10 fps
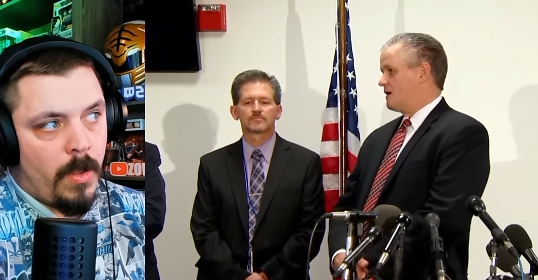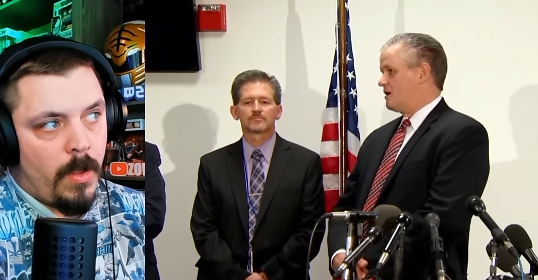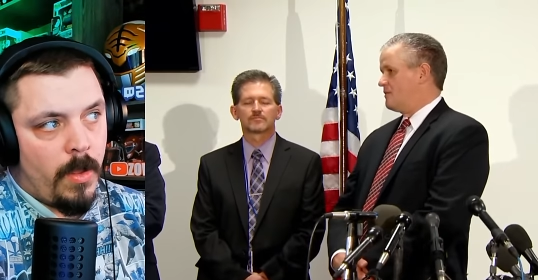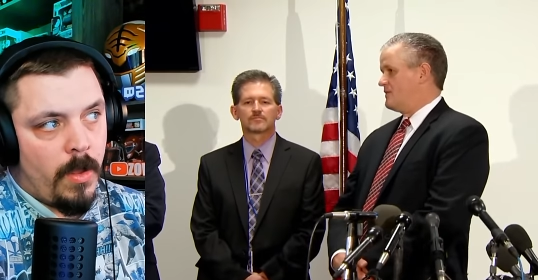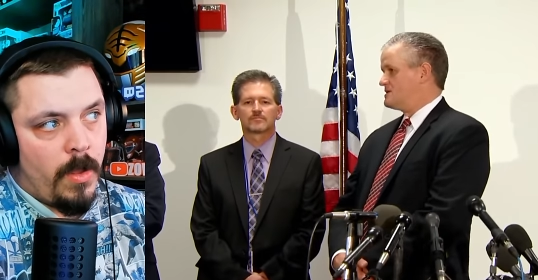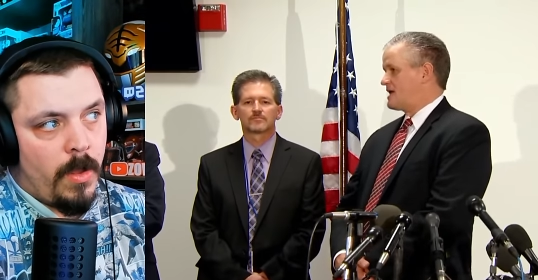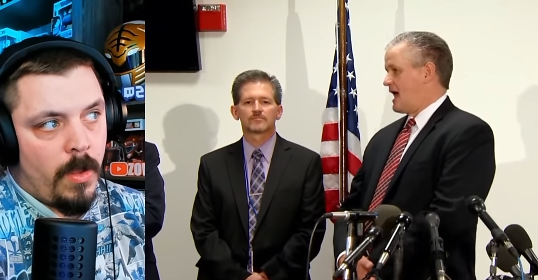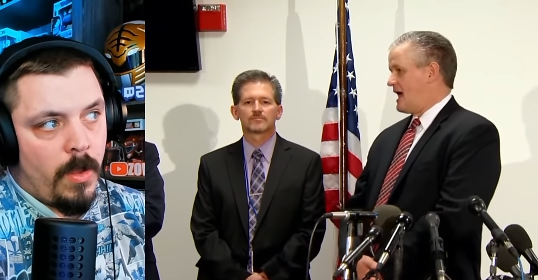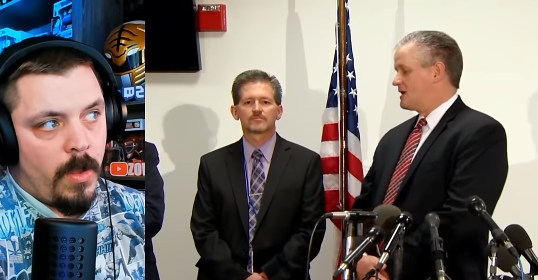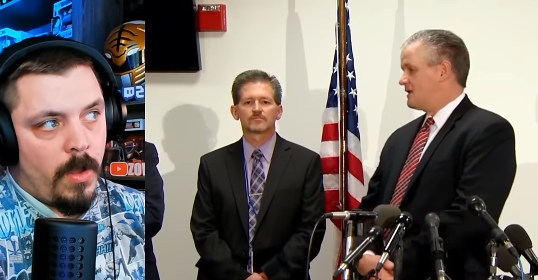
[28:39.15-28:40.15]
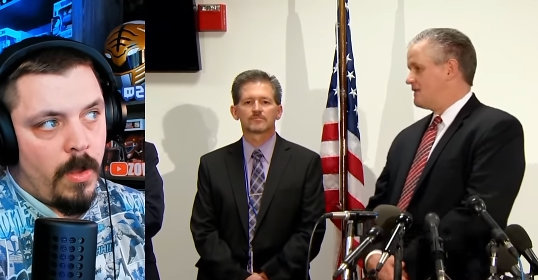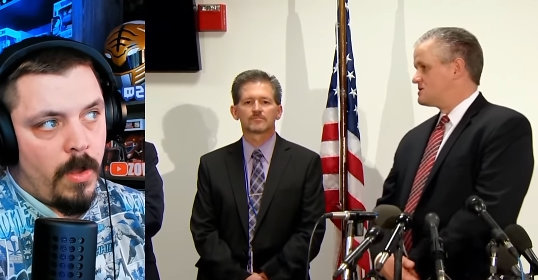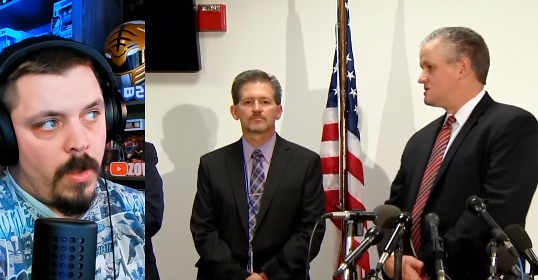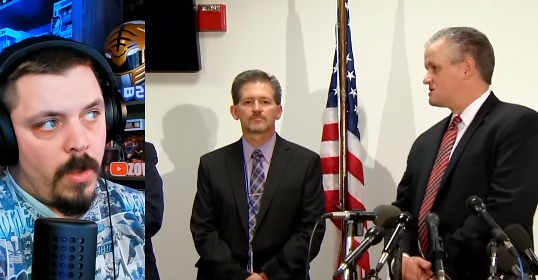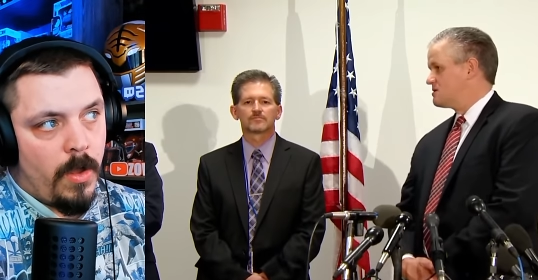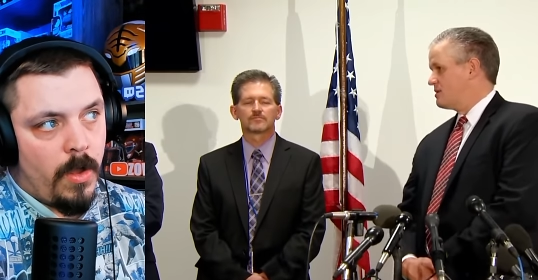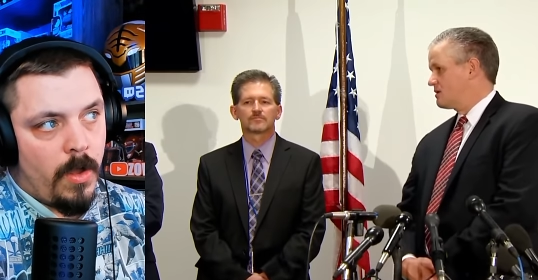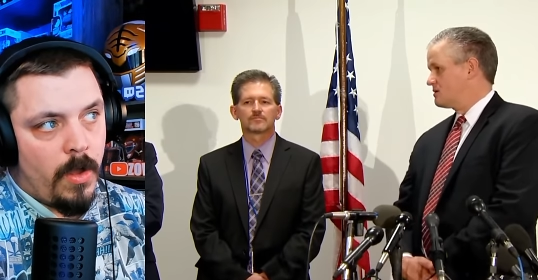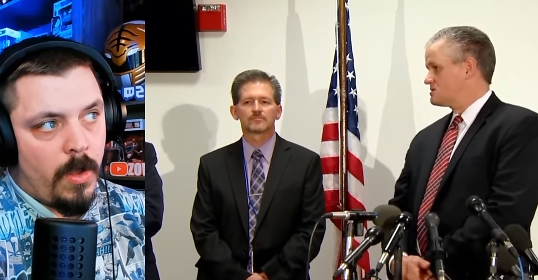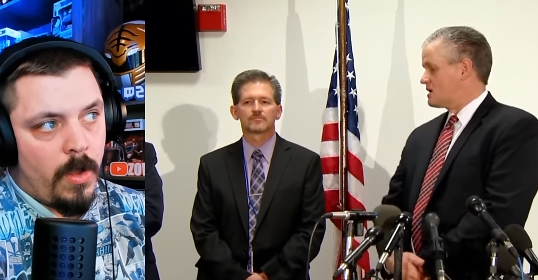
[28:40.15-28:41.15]
Speaker 1: um, this act and this
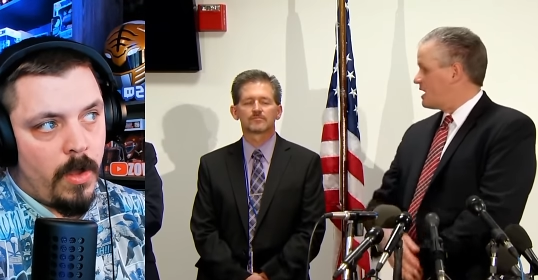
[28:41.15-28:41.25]
disappearance,